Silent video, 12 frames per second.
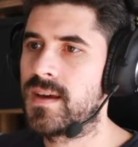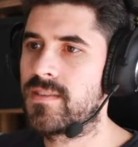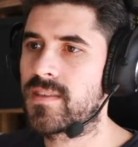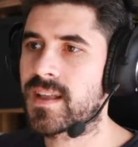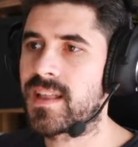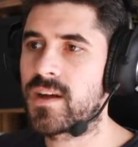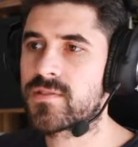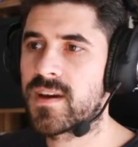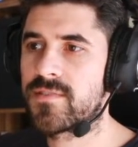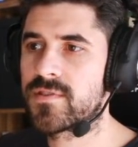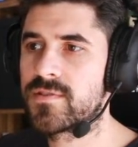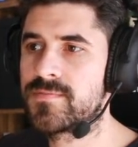the cloud
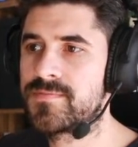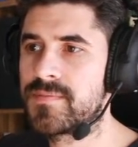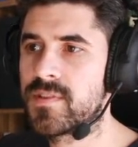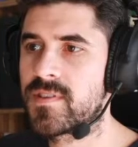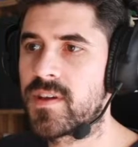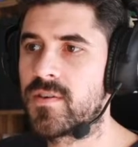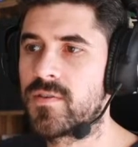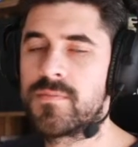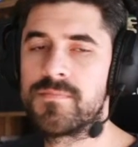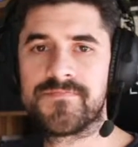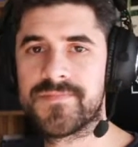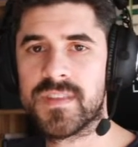cover. So
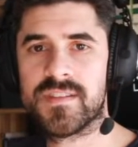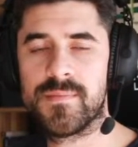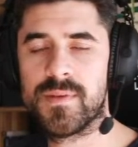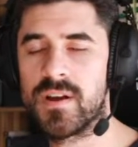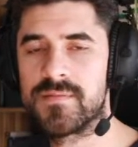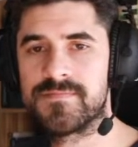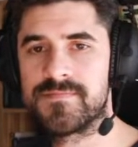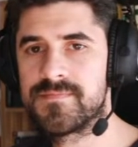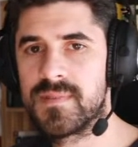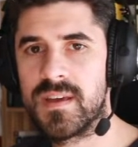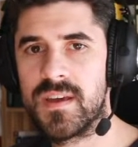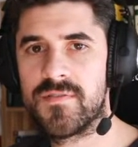similar,
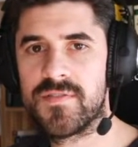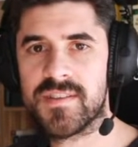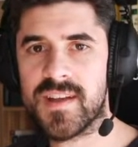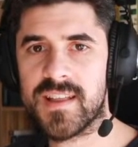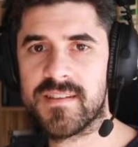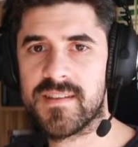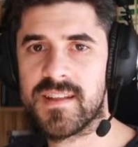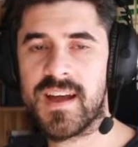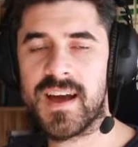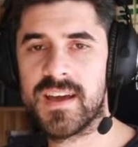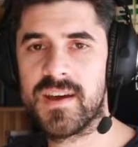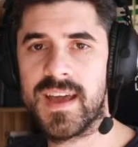if the sun is in a
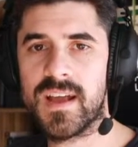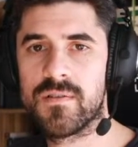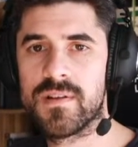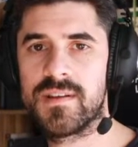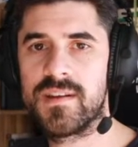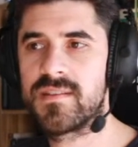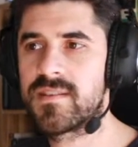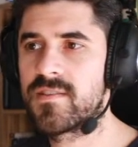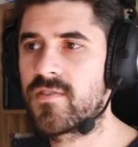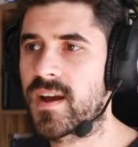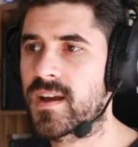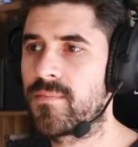higher angle, it heats the
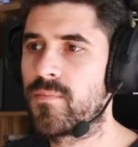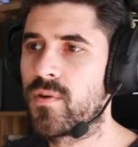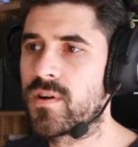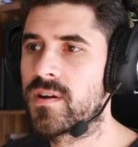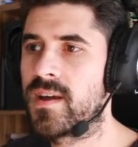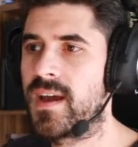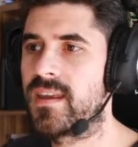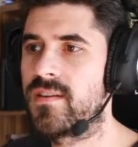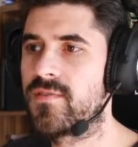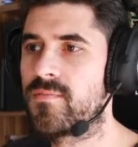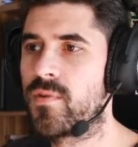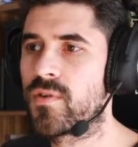track up more, and
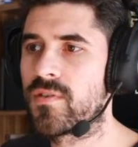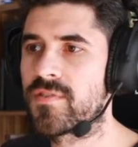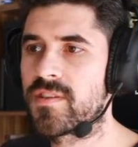if more of the